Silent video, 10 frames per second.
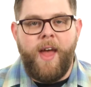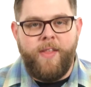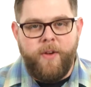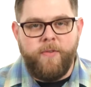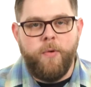
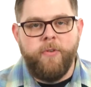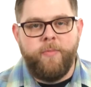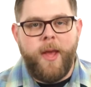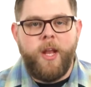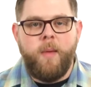Hey there
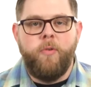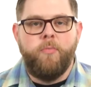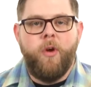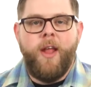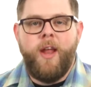viewers, my name
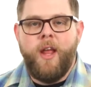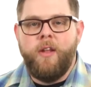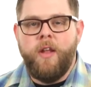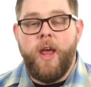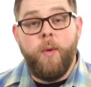is Brett
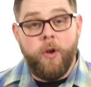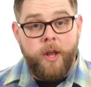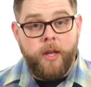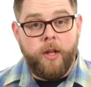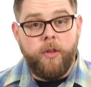and today
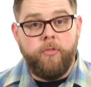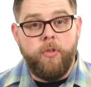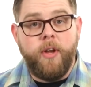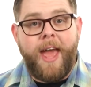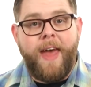we're taking a
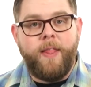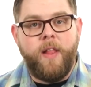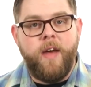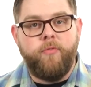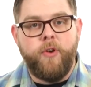closer look
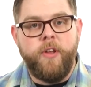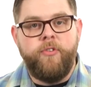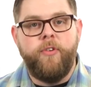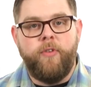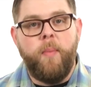at
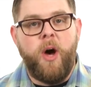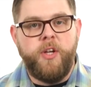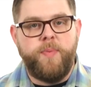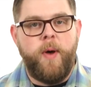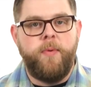leverage from
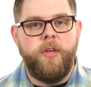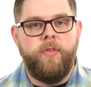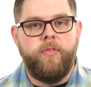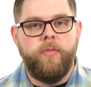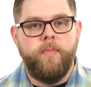Hush
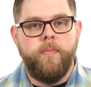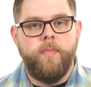Puppies.